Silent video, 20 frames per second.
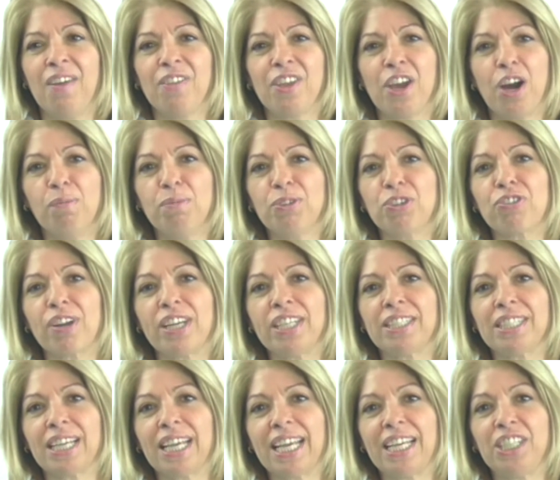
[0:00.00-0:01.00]
The
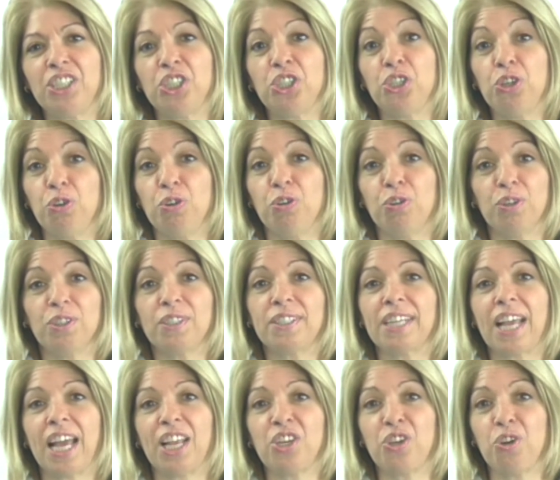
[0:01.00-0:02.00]
arbitrator is
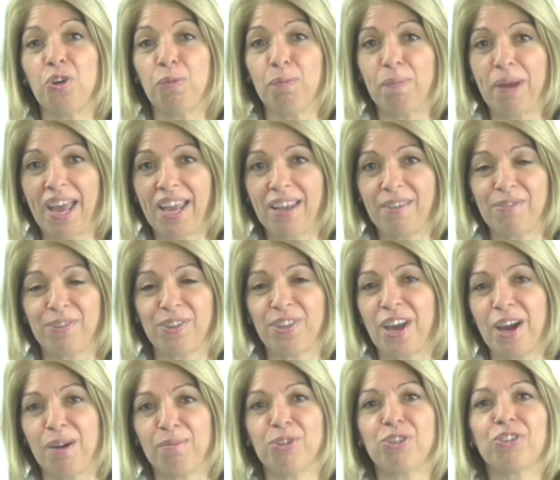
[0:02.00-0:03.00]
yours, and you're paying for
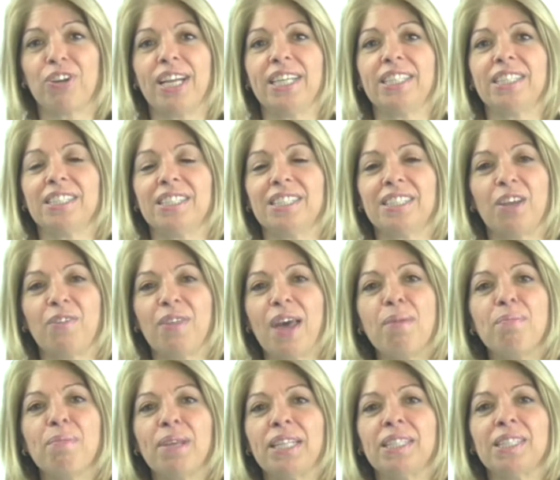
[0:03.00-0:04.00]
the arbitrator, so
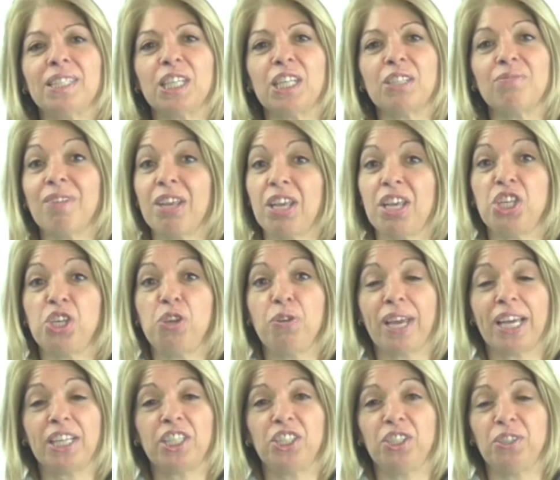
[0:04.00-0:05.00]
that means that you
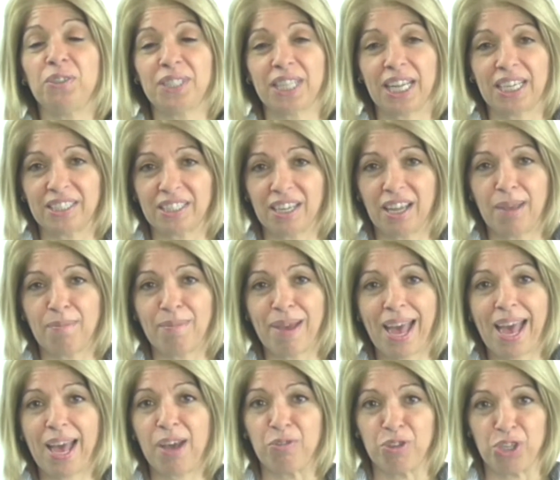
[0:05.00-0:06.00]
get to use that time
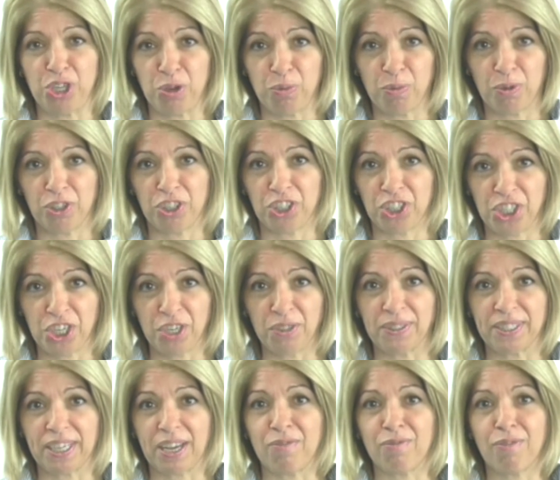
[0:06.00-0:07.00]
how you want to
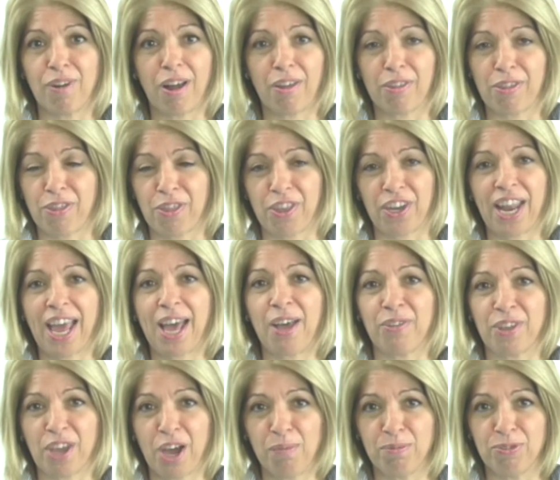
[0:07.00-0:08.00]
use it rather than how
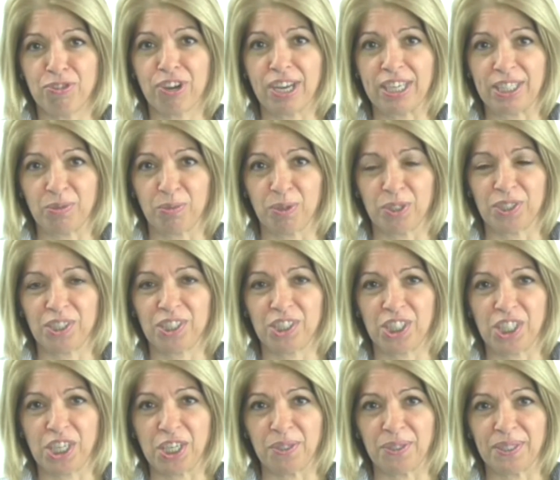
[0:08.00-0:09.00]
the arbitrator wants
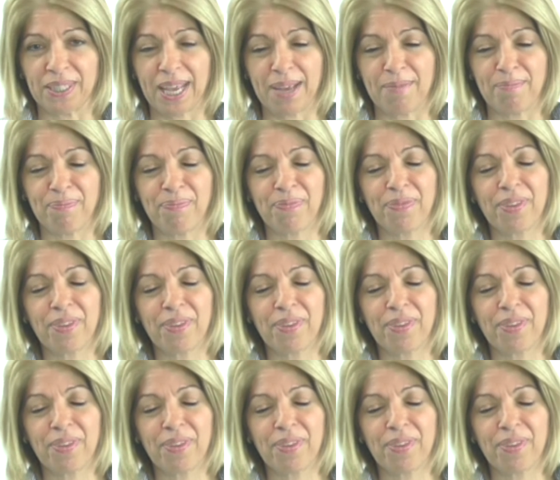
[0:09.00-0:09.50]
to use it.